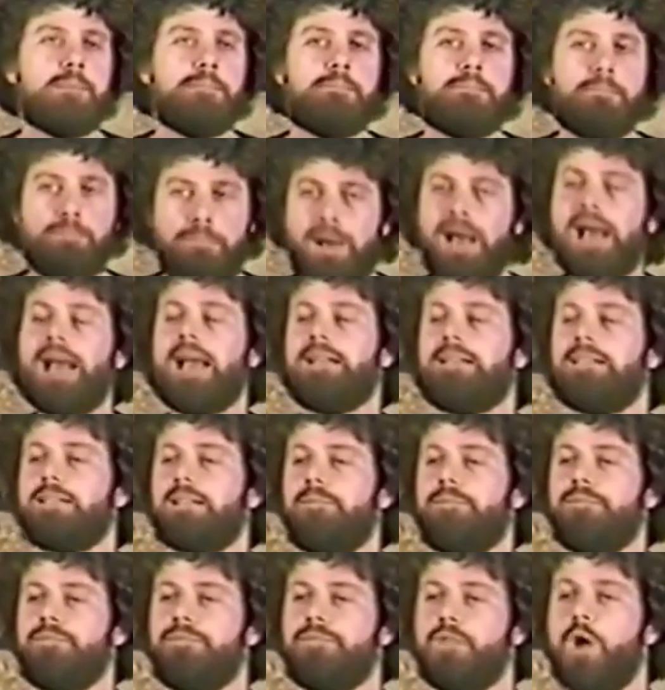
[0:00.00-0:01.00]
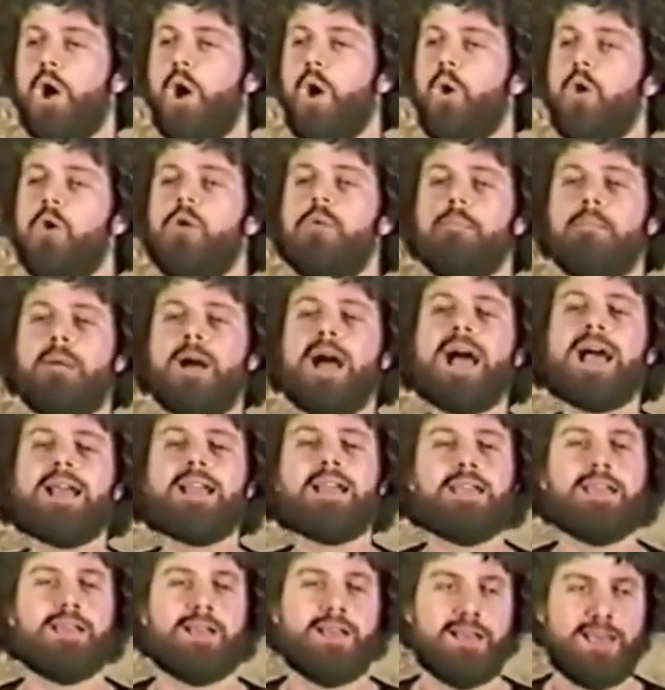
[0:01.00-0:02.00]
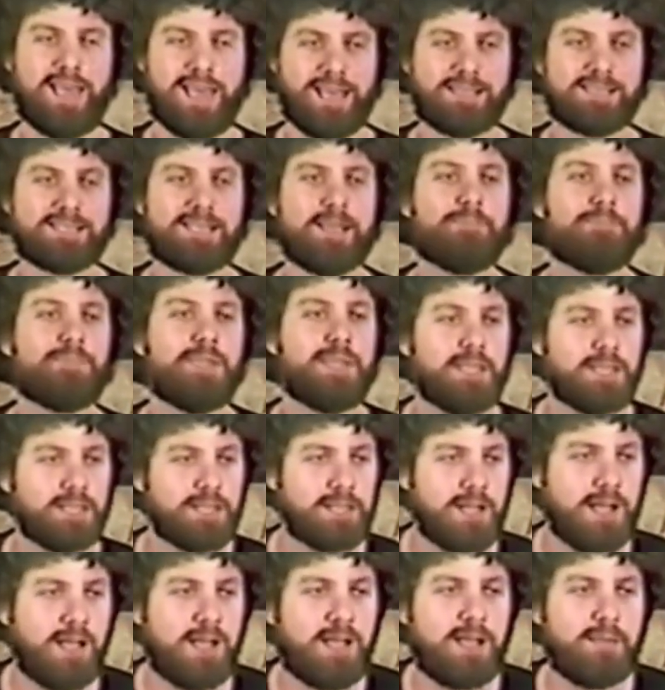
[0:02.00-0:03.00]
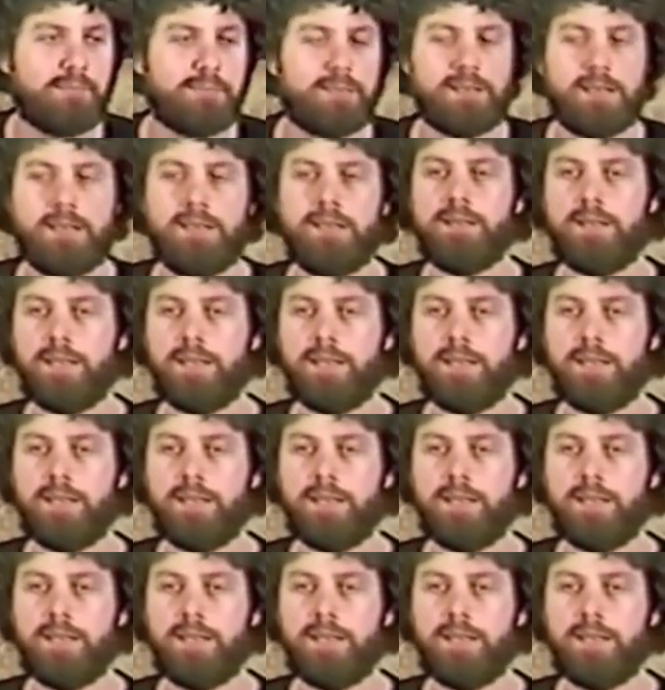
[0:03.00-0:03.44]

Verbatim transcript: But the whole body has something in common.